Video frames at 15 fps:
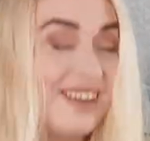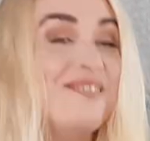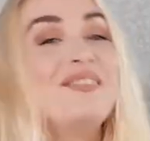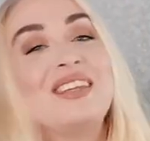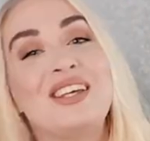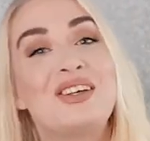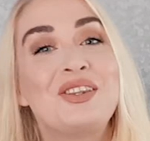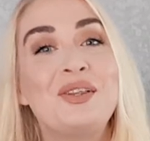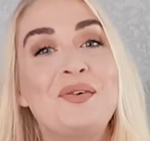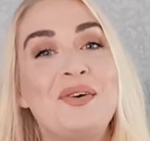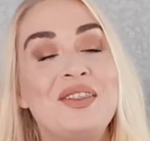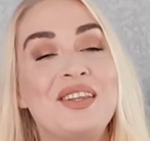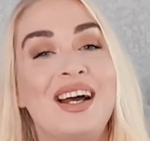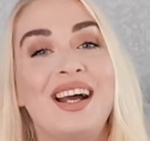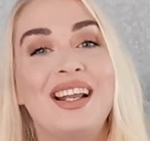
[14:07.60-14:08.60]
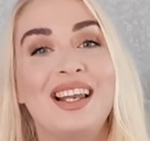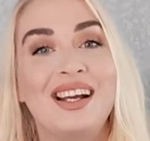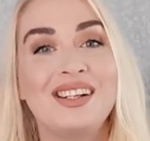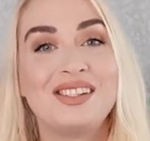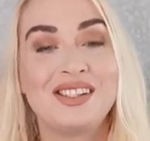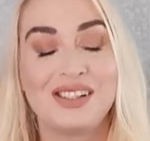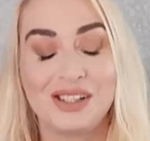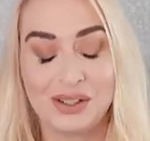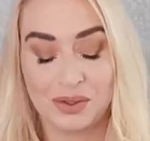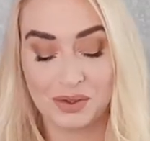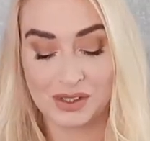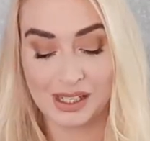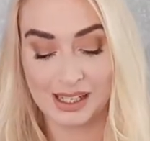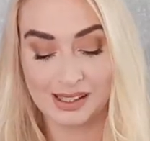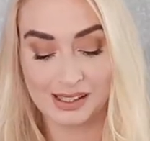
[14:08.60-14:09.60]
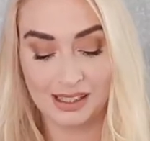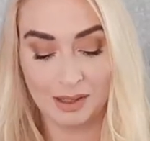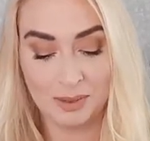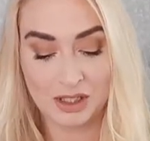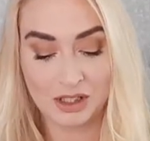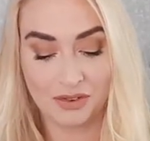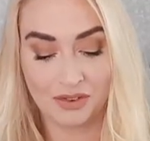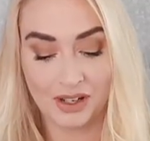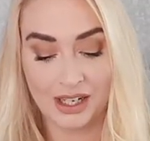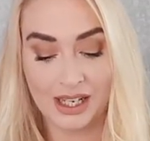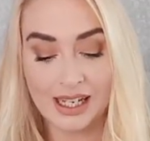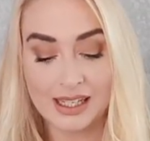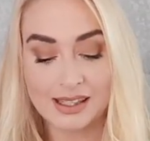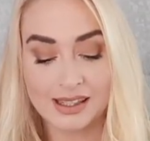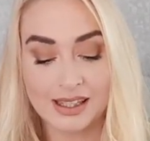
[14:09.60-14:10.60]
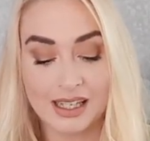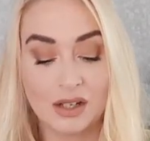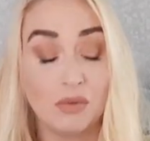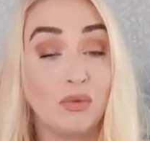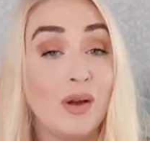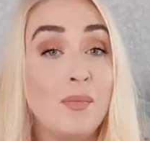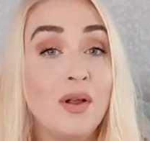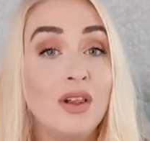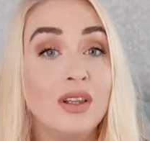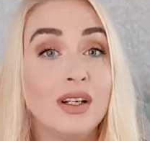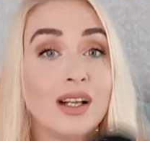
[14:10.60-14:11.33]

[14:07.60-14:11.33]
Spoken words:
The other one that I like to use is a little bit different. It's the Rimmel